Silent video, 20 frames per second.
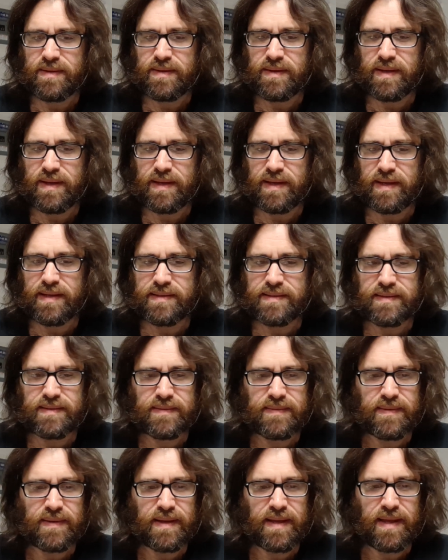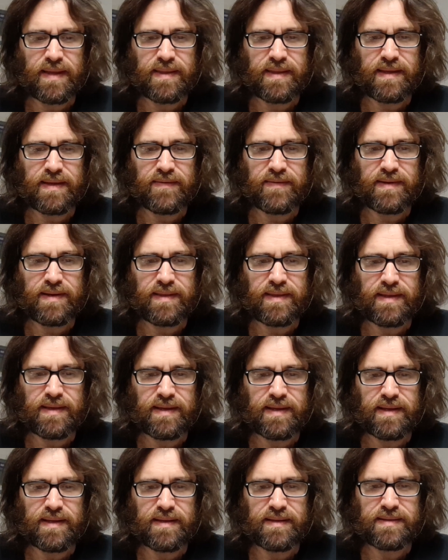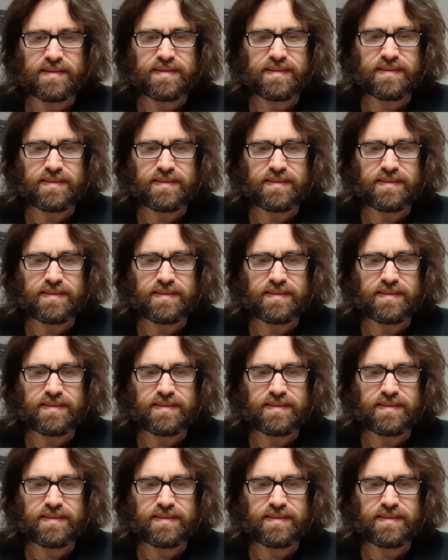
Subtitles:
I guess I can't think of anything else.